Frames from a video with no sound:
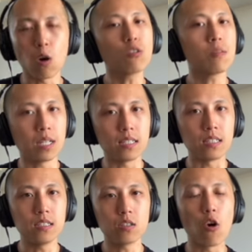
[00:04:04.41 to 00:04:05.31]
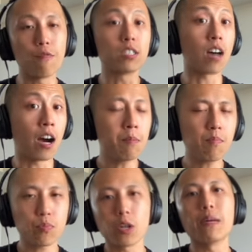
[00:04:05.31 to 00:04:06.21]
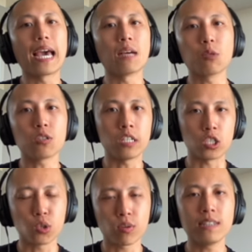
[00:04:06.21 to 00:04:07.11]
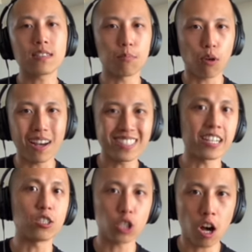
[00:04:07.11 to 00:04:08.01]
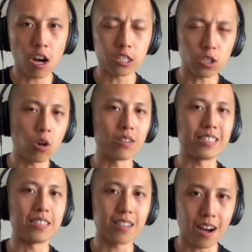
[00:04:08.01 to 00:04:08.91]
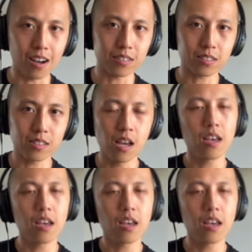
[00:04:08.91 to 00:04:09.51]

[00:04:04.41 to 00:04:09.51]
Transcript: Ultimately, over time, they'll be able to increase the price they charge on the tasks,